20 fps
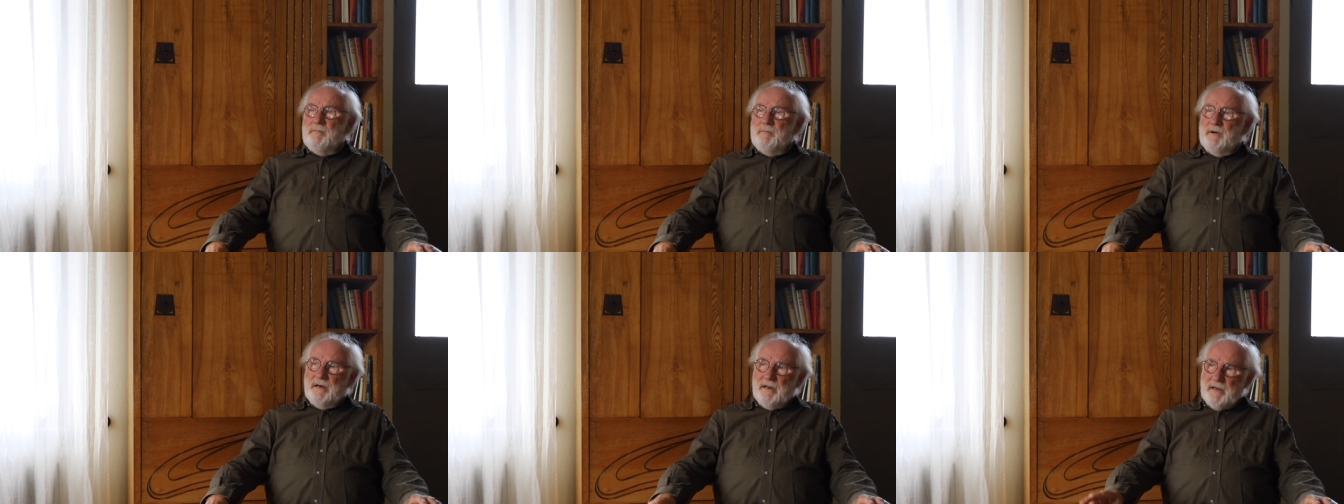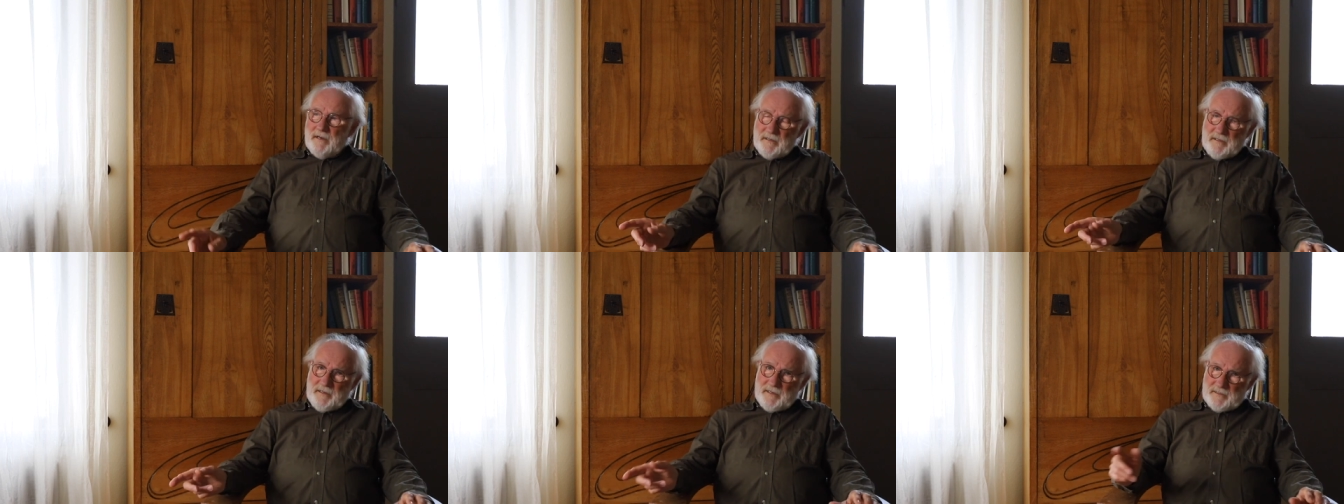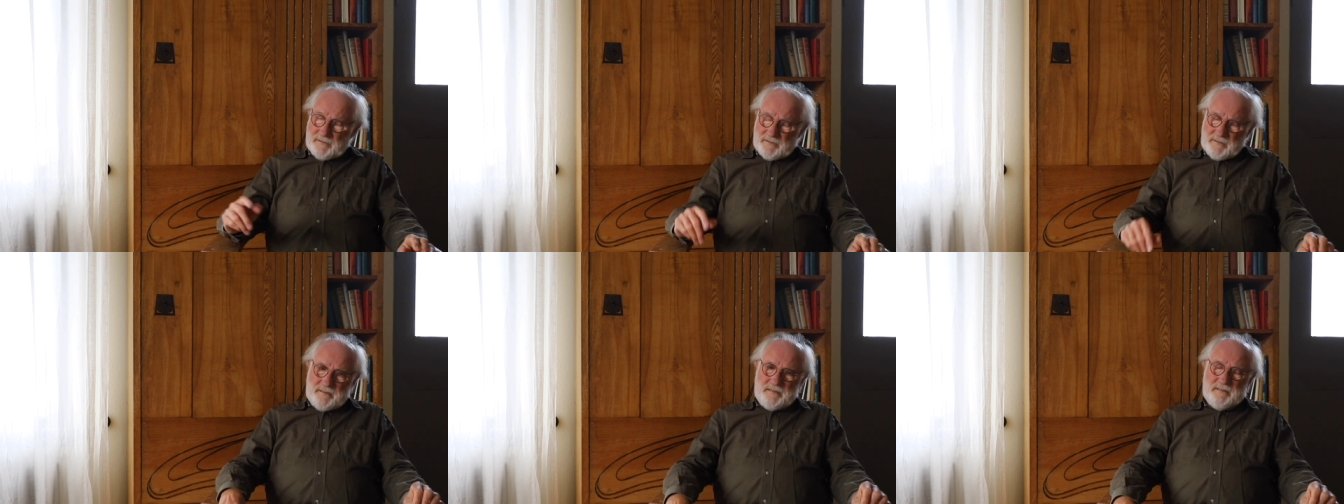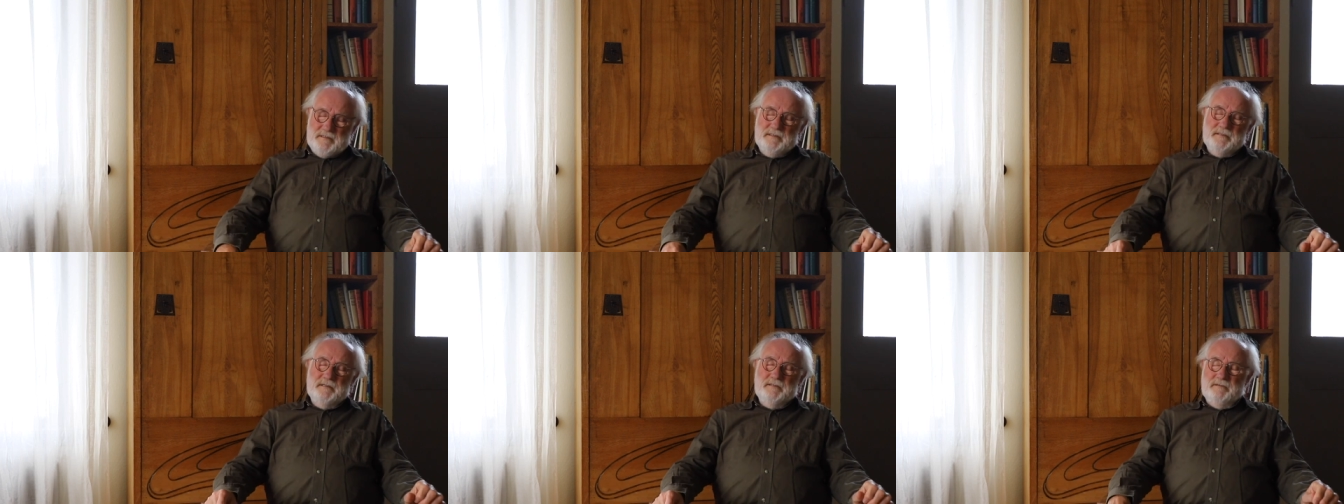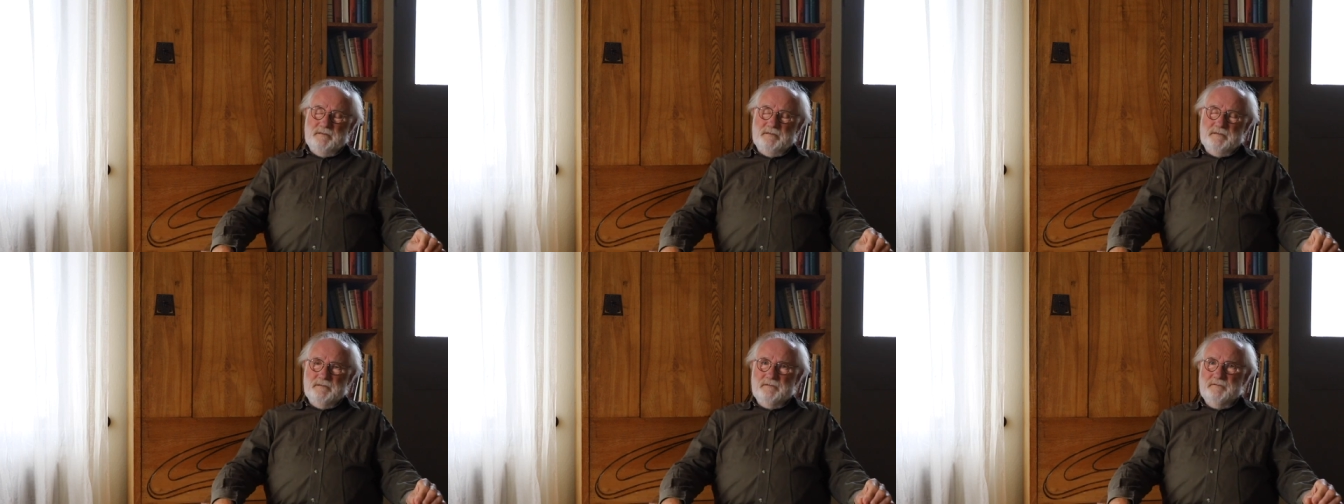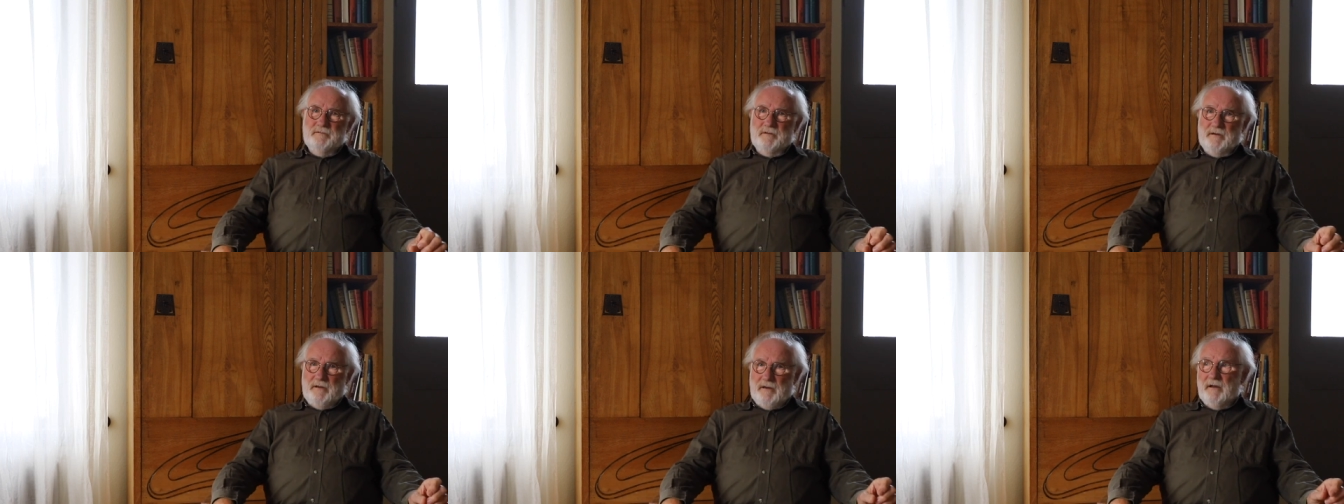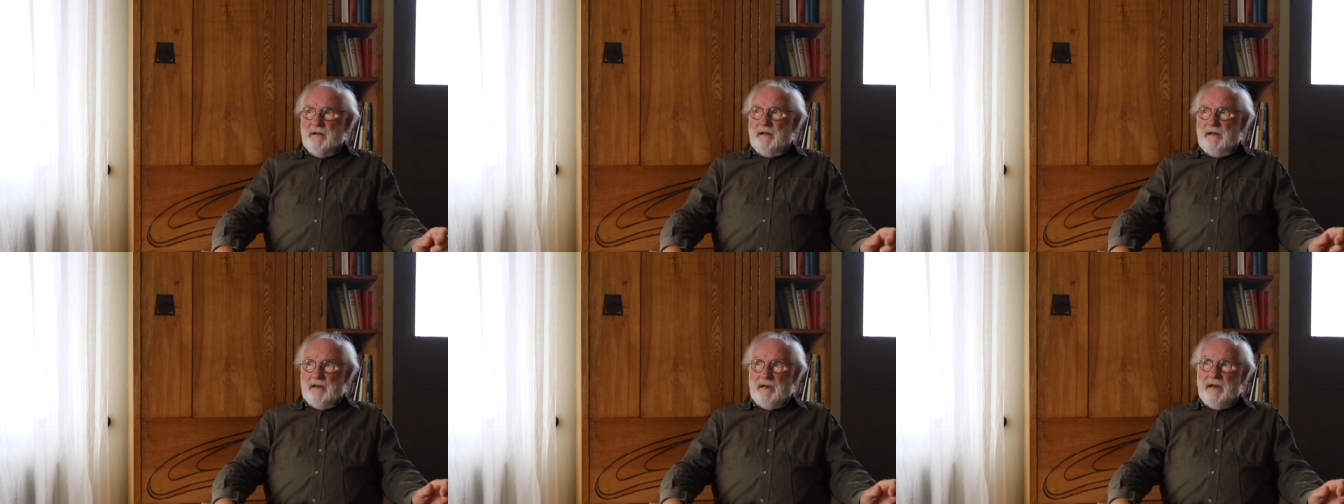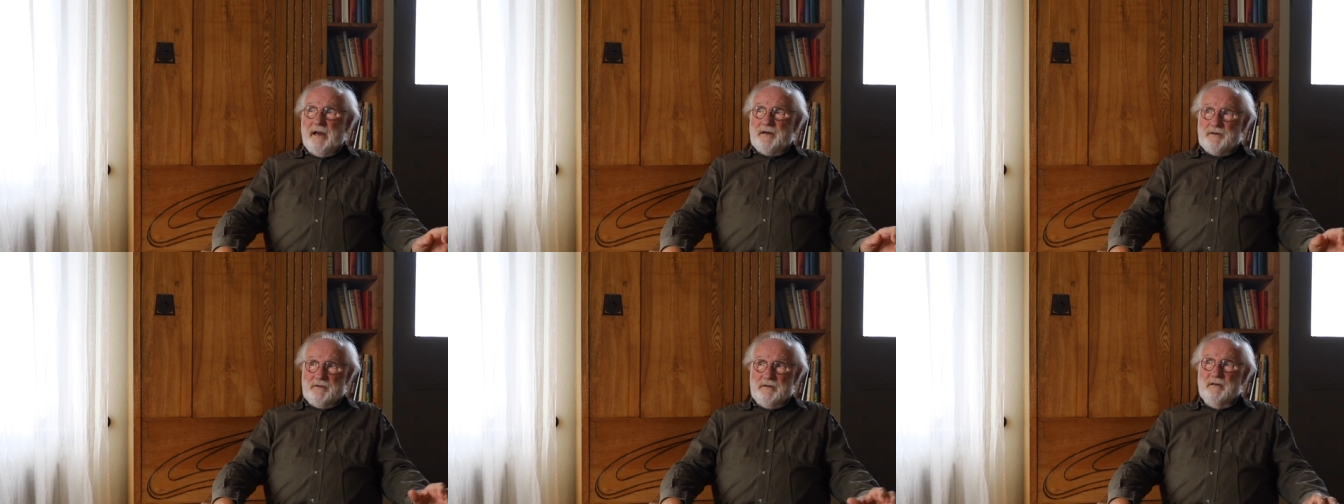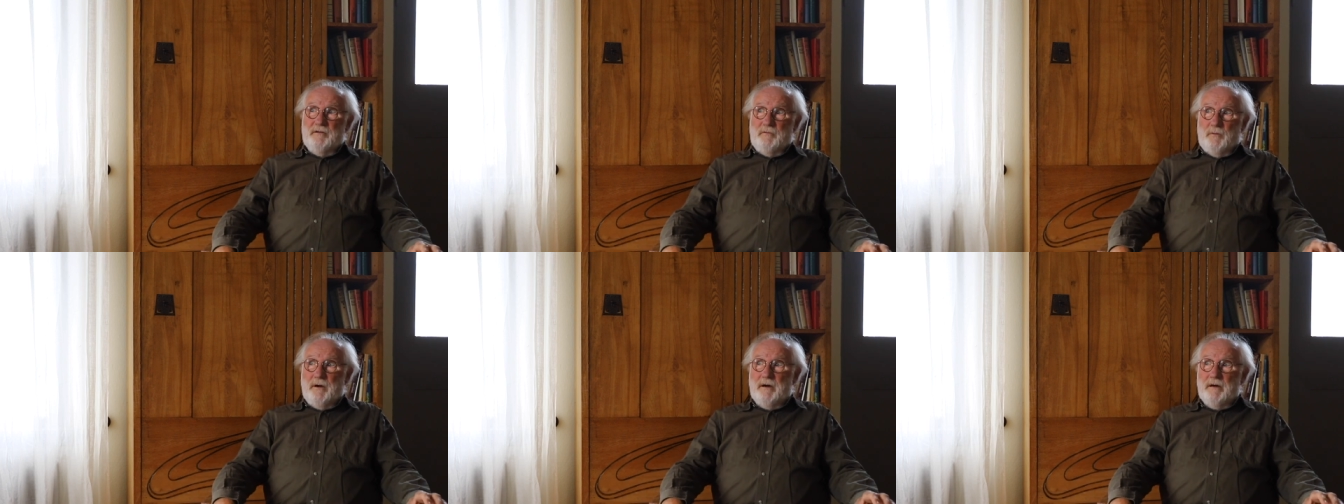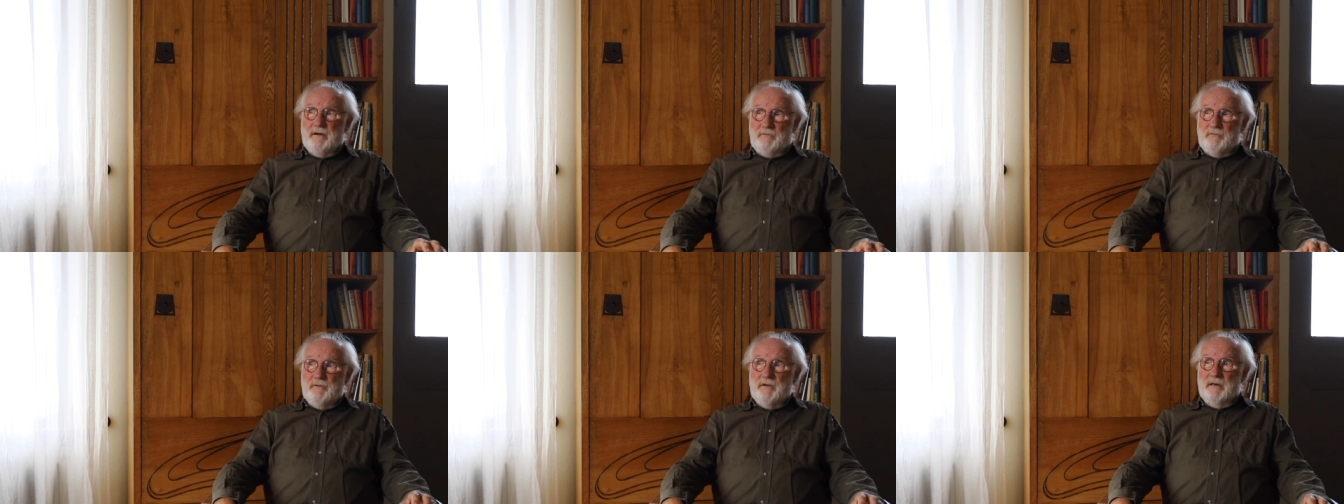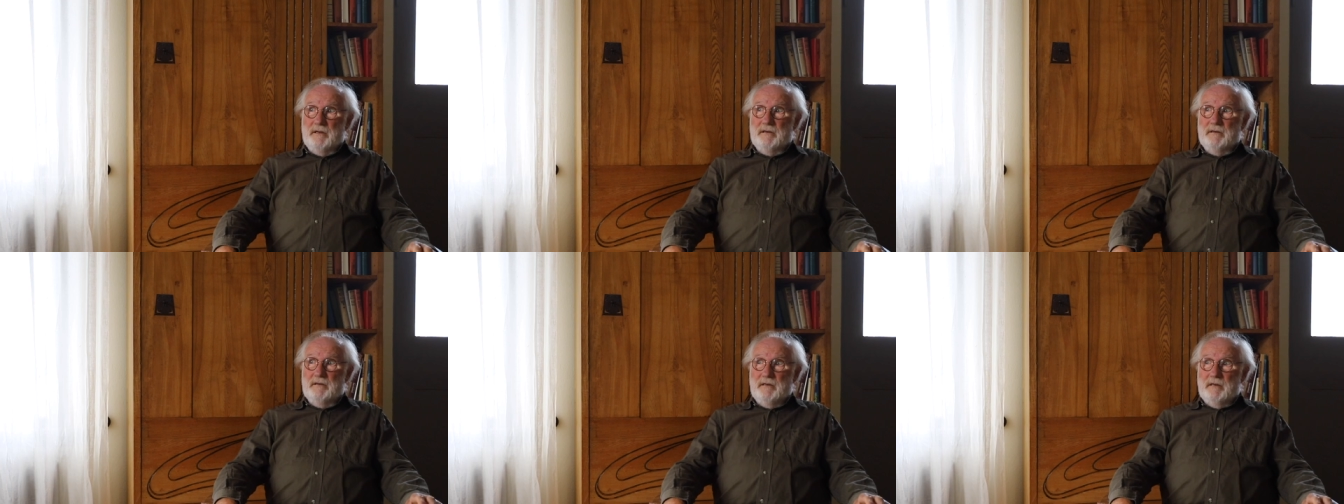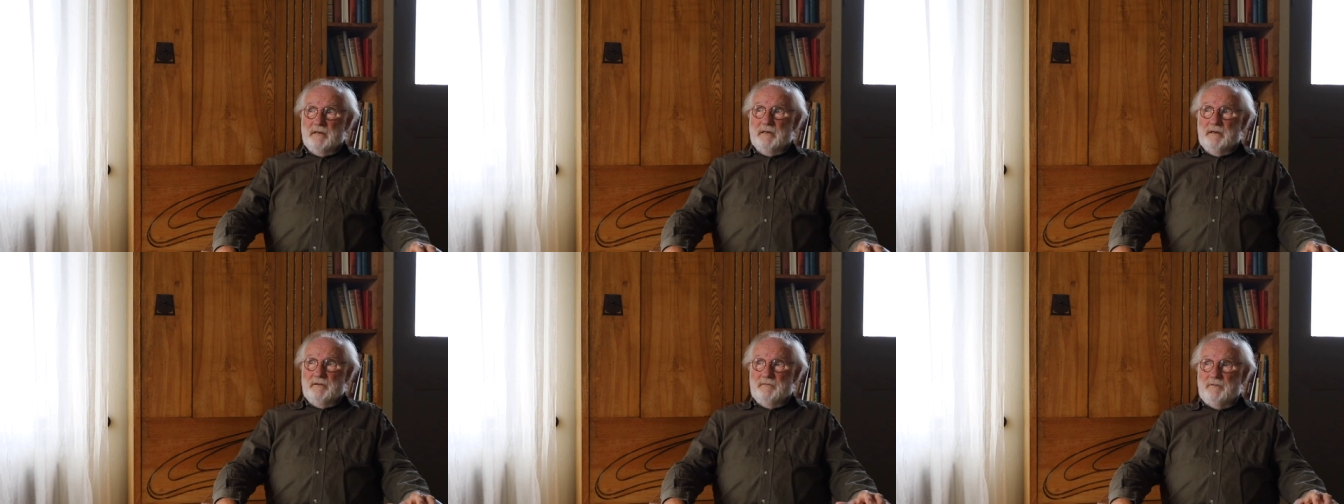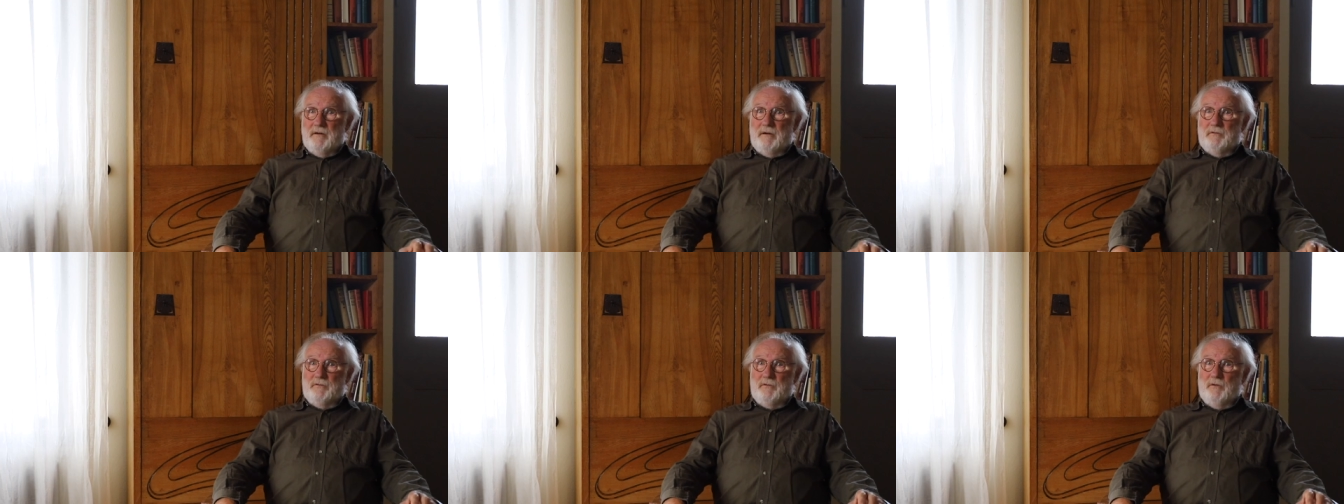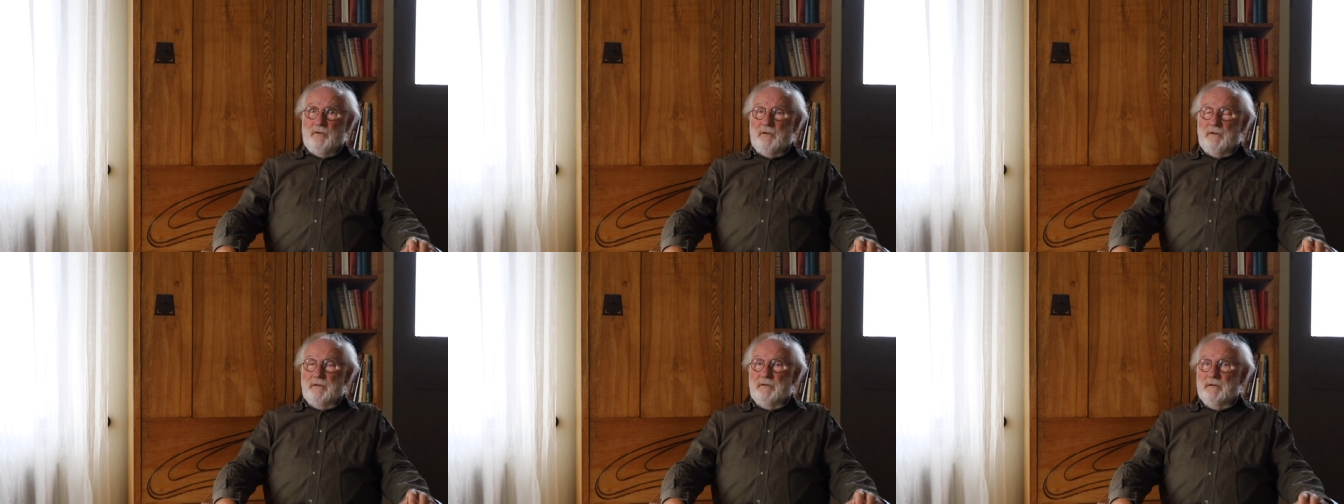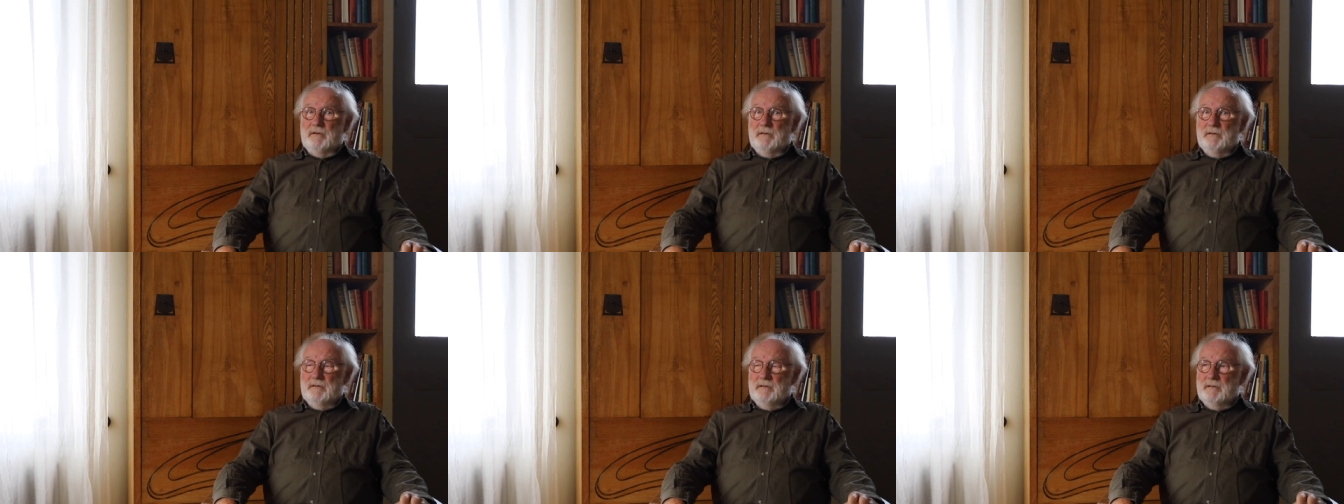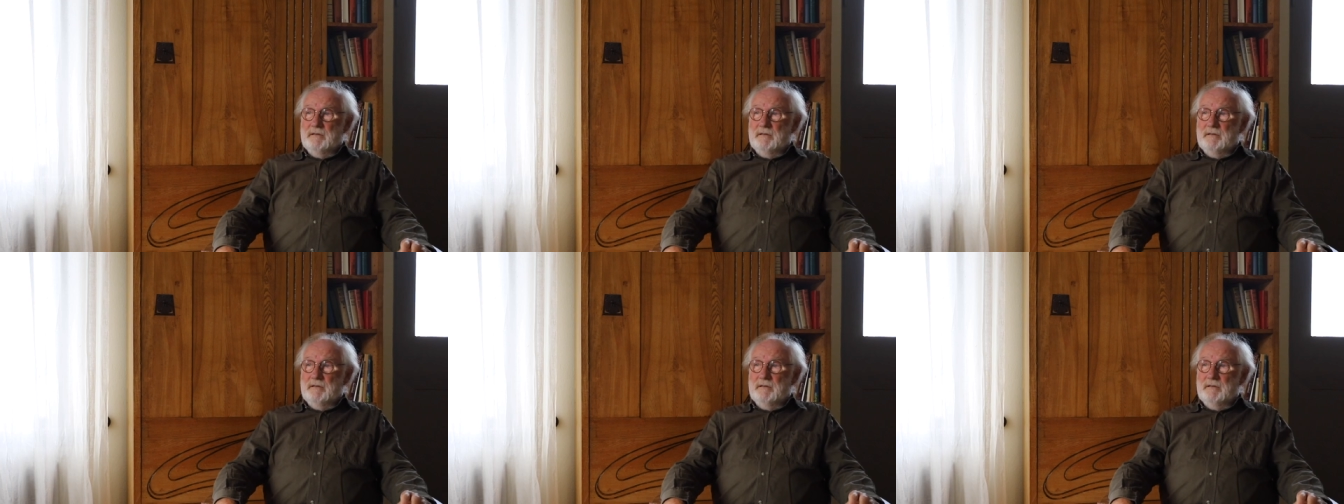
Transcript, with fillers: But I guess uh, they actually were really found earlier.